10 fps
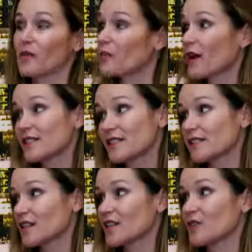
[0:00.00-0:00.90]
The prices
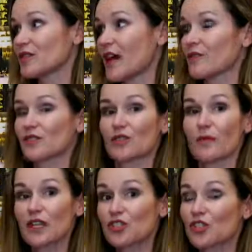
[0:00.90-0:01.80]
didn't go down. So
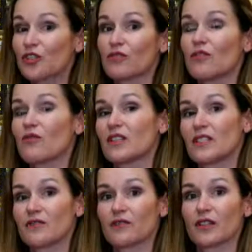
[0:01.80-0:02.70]
make sure you know the
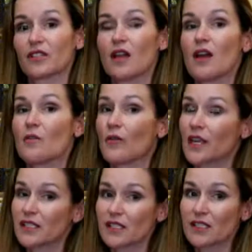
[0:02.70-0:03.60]
difference.
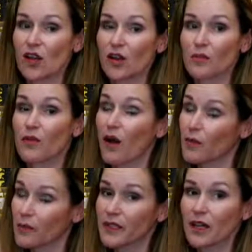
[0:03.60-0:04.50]
Prices are
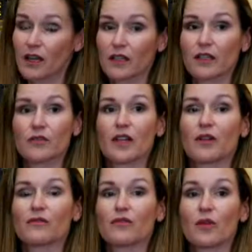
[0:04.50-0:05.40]
probably not going to go
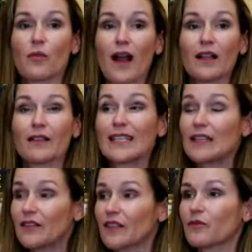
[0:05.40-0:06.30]
down for a while,
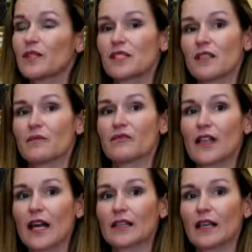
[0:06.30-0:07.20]
even if we see them
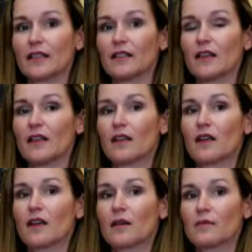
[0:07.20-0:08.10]
flatline,
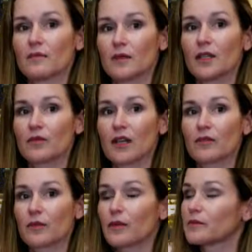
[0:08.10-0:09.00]
down
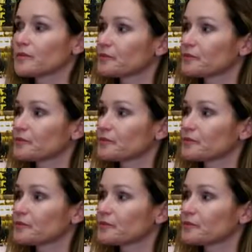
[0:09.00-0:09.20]
the road.